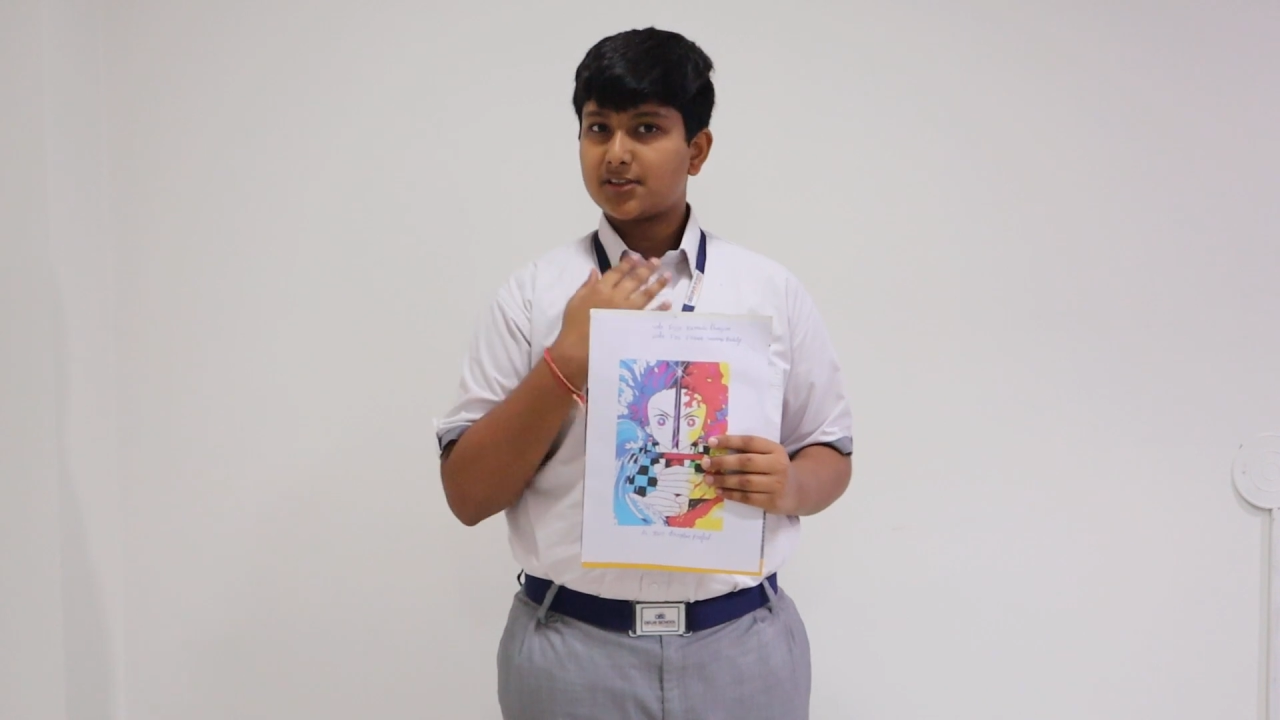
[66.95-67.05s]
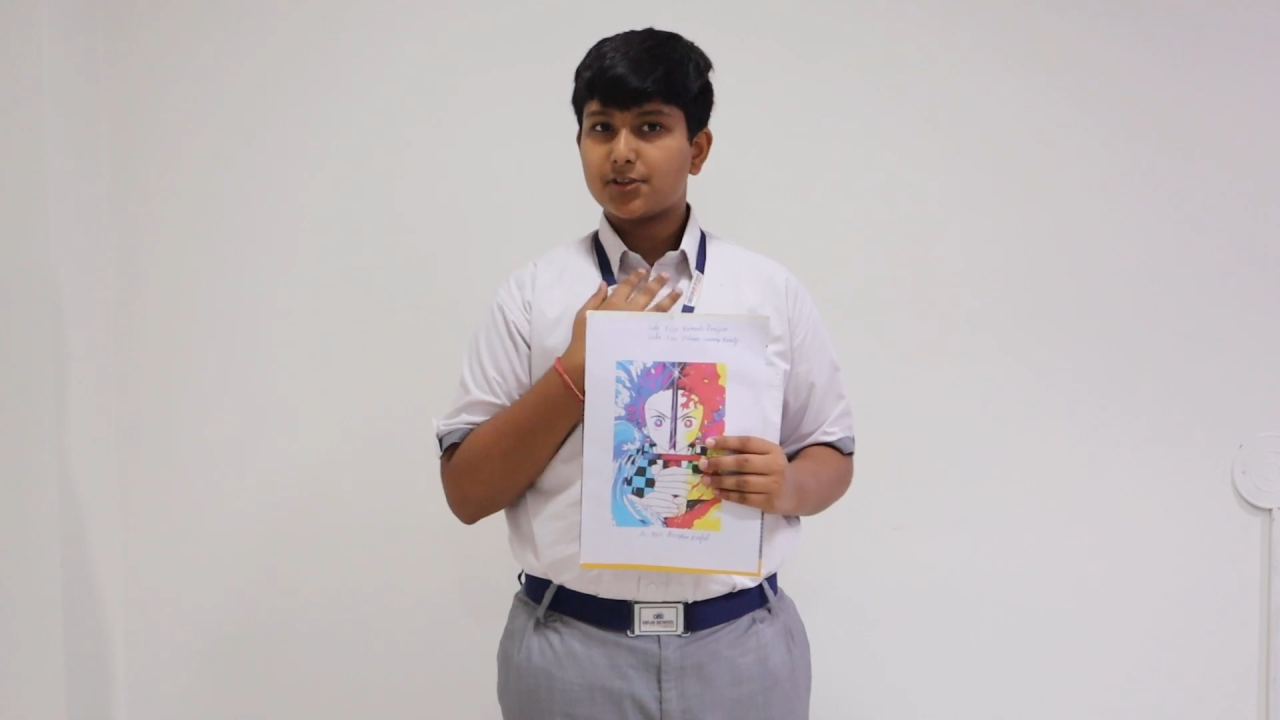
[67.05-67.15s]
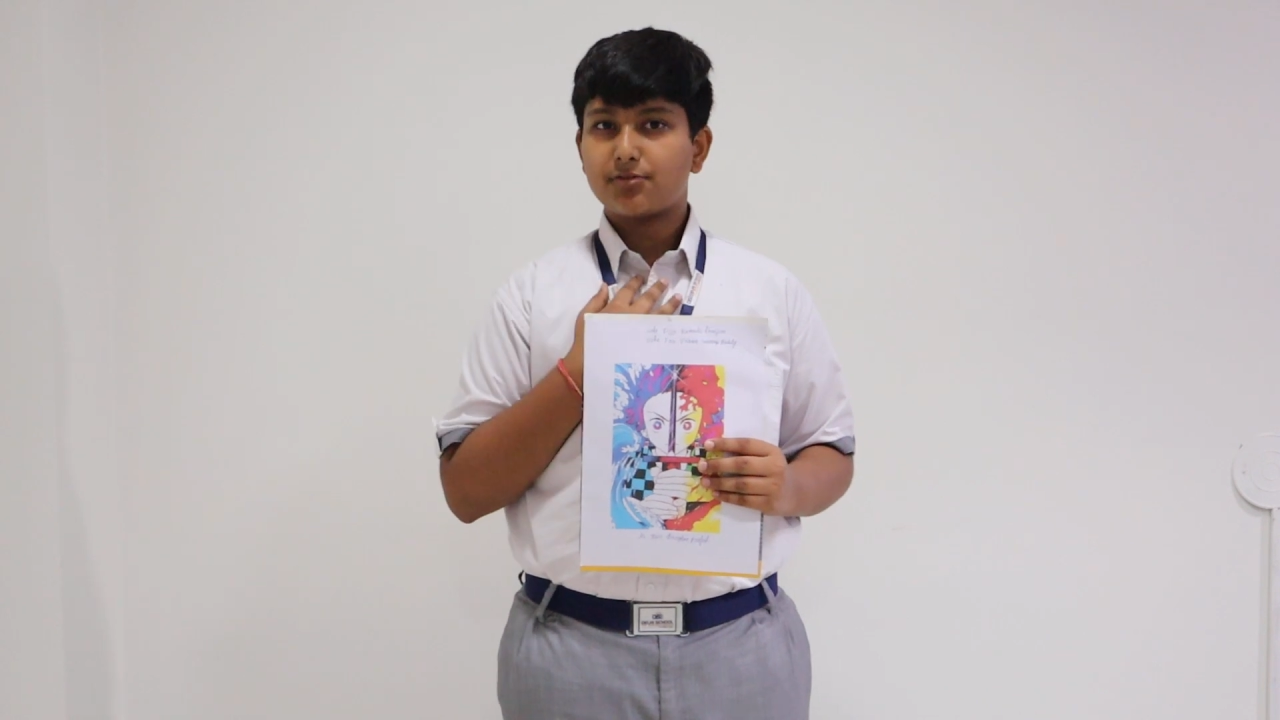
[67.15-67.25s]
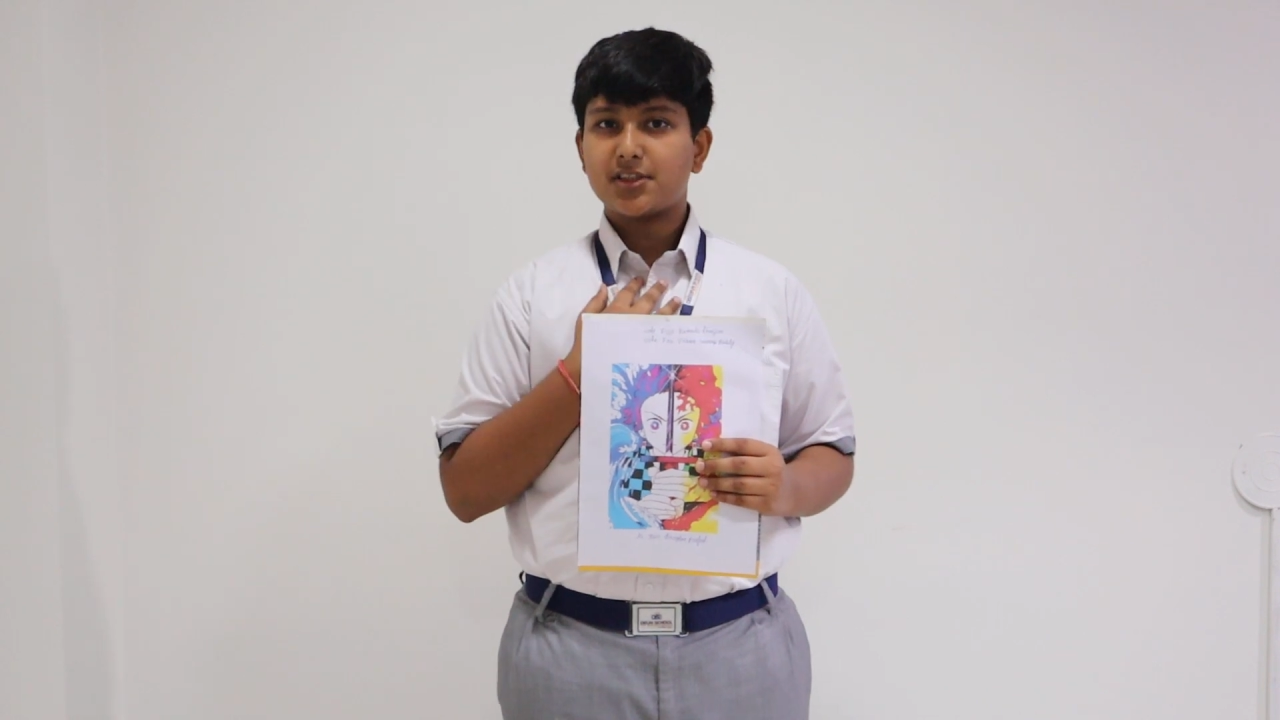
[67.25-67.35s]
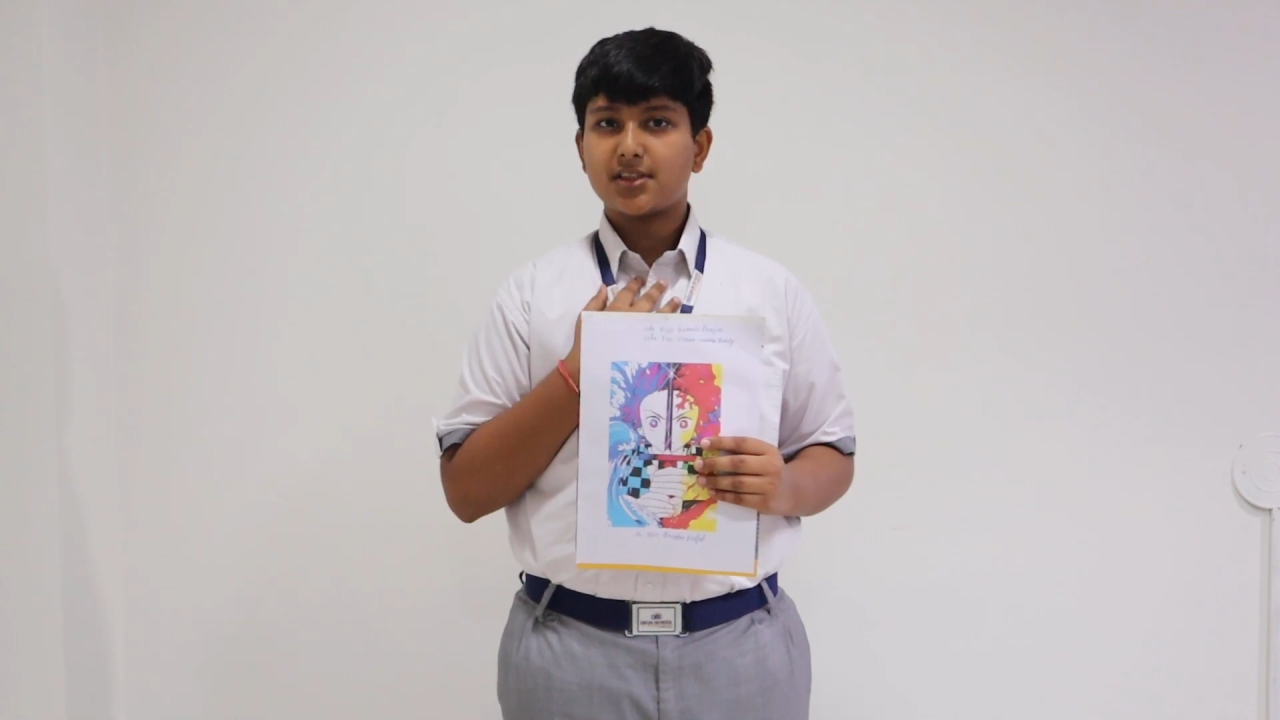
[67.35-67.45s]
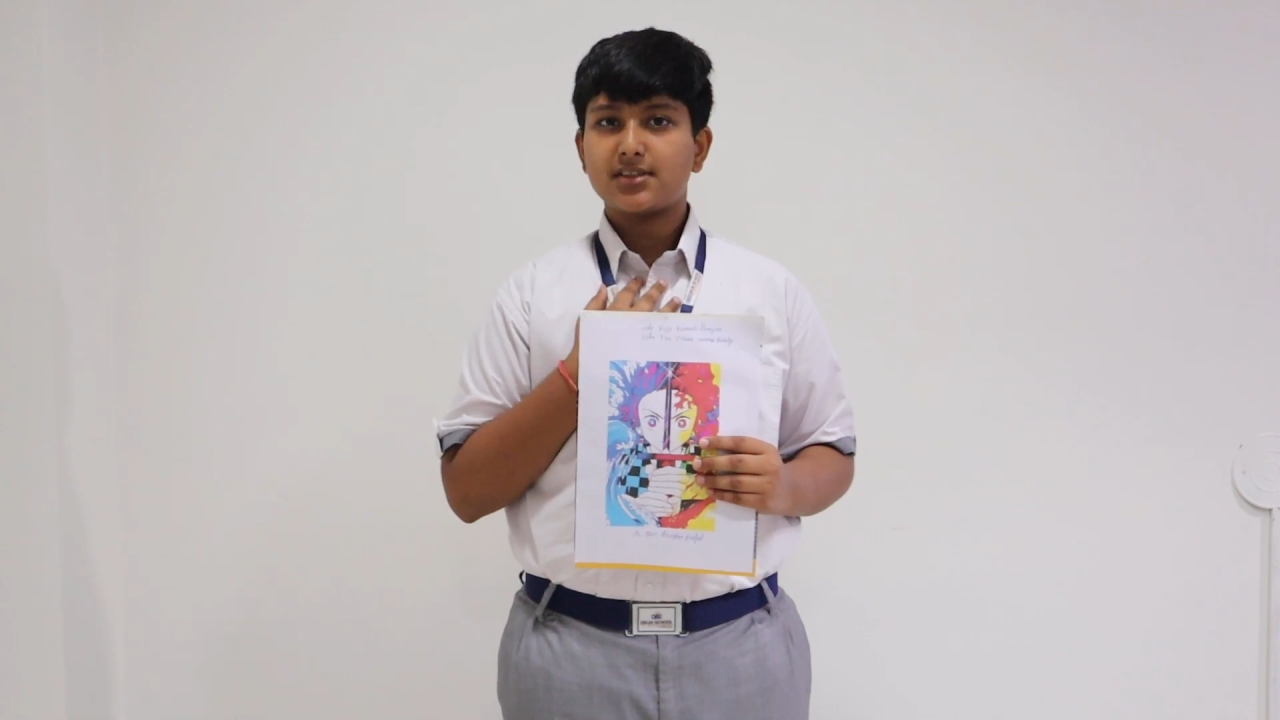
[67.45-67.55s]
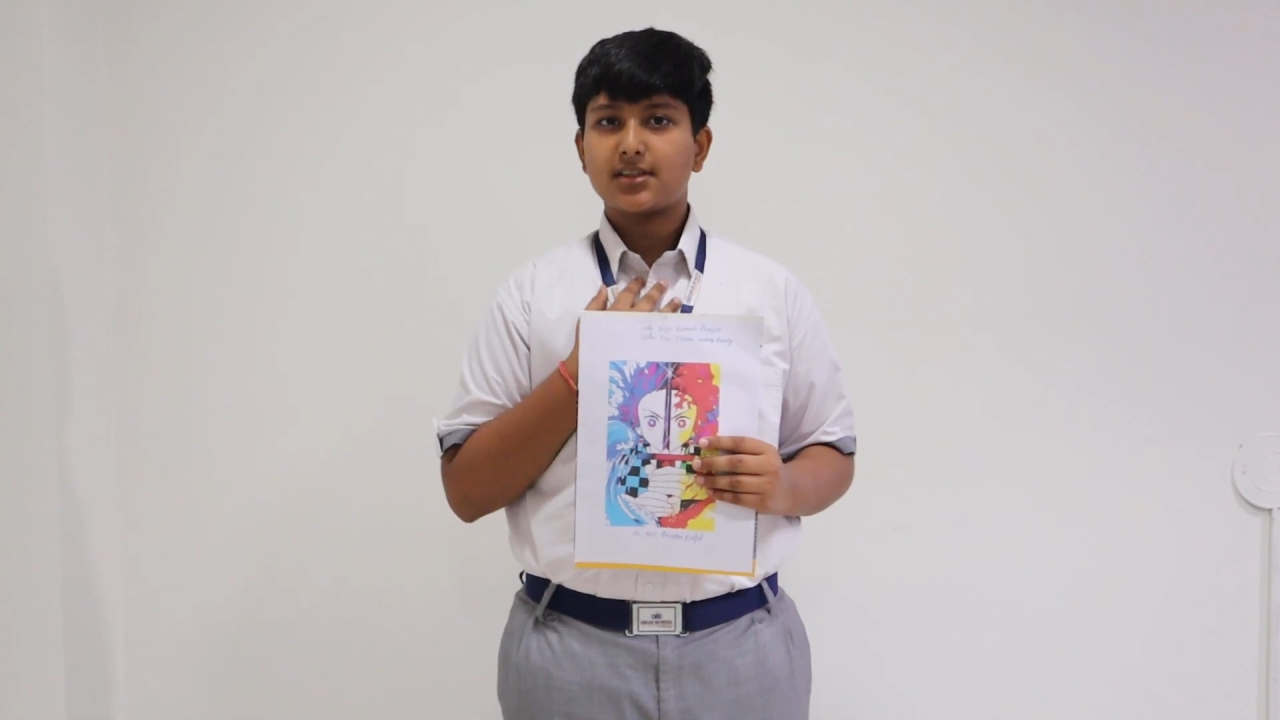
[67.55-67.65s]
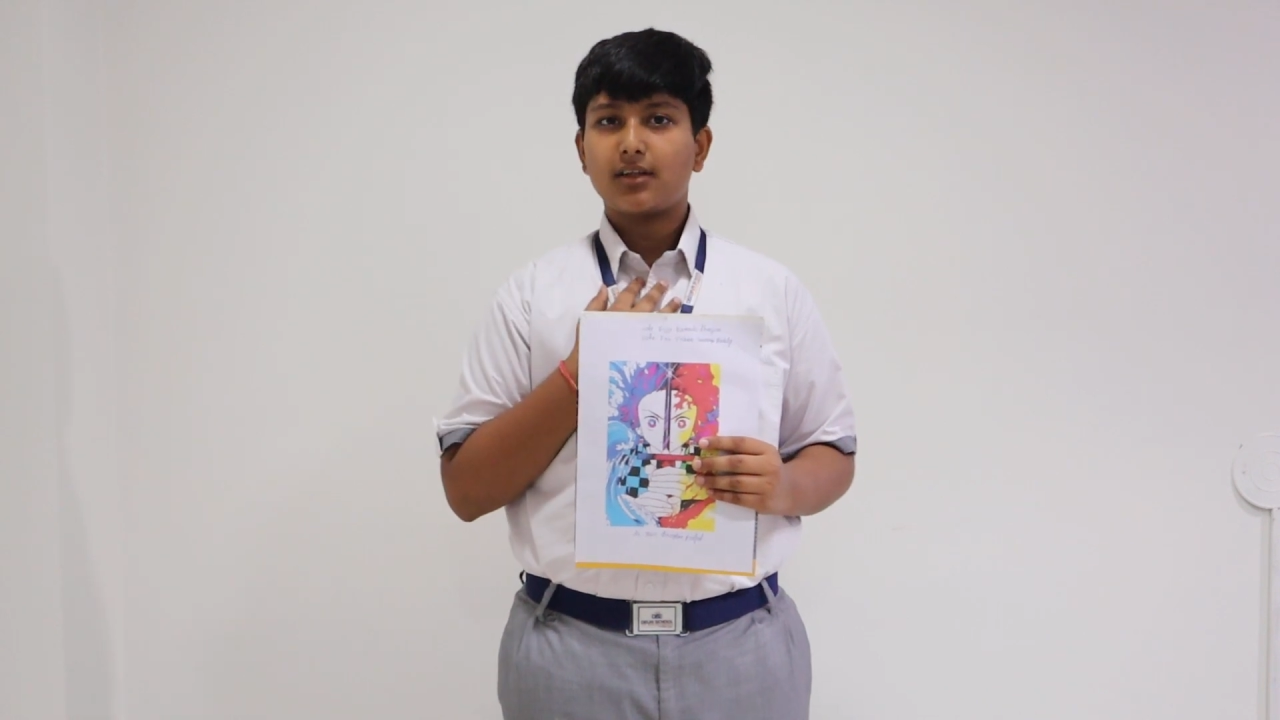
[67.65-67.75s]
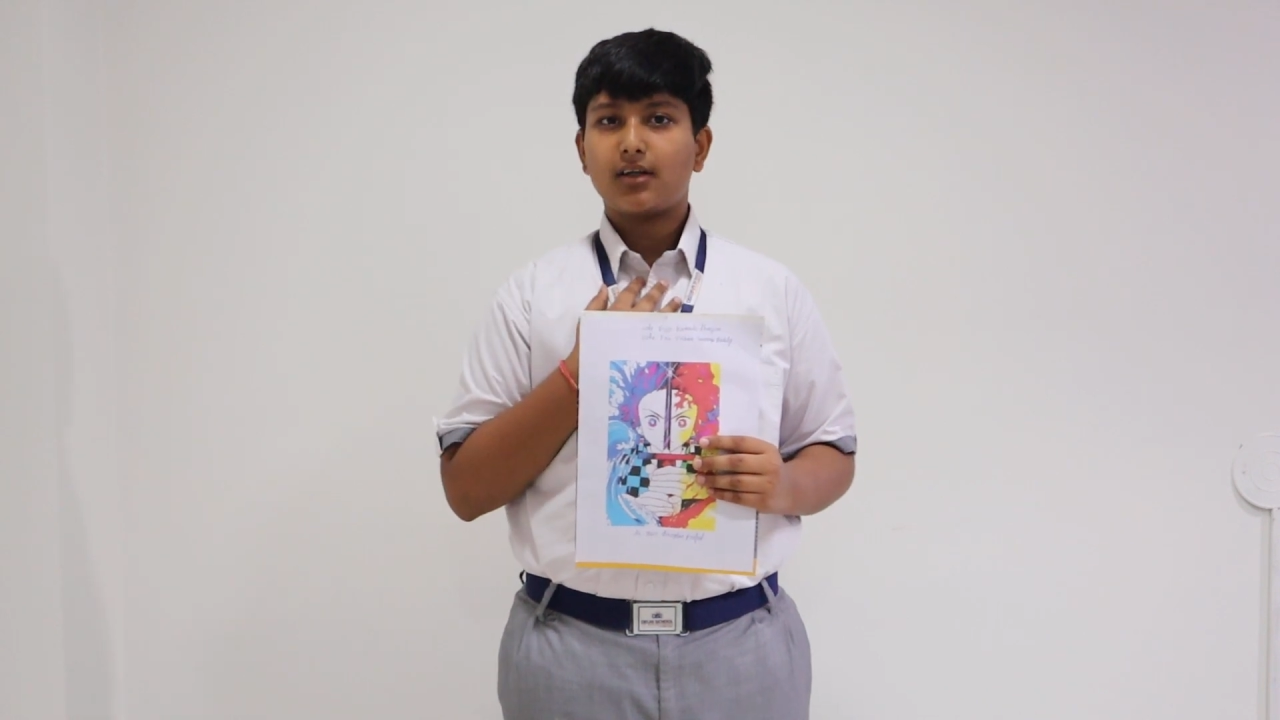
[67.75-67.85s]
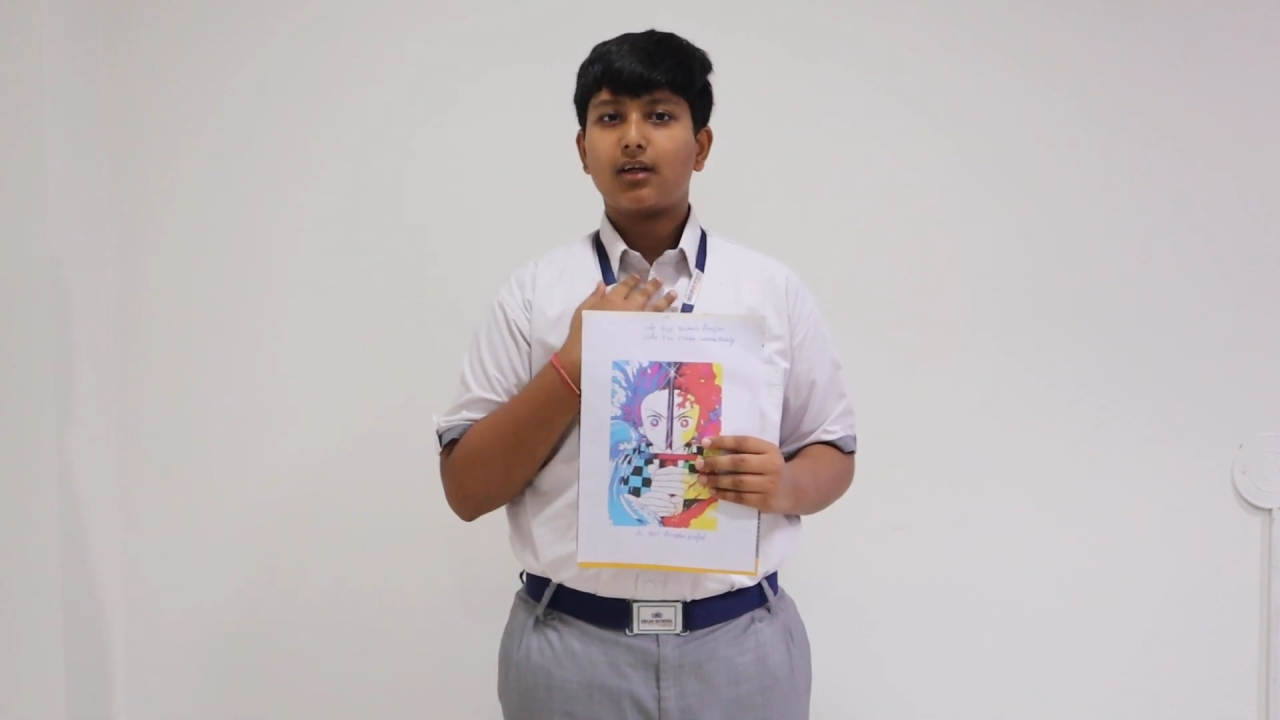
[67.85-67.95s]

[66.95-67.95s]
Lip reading: situations.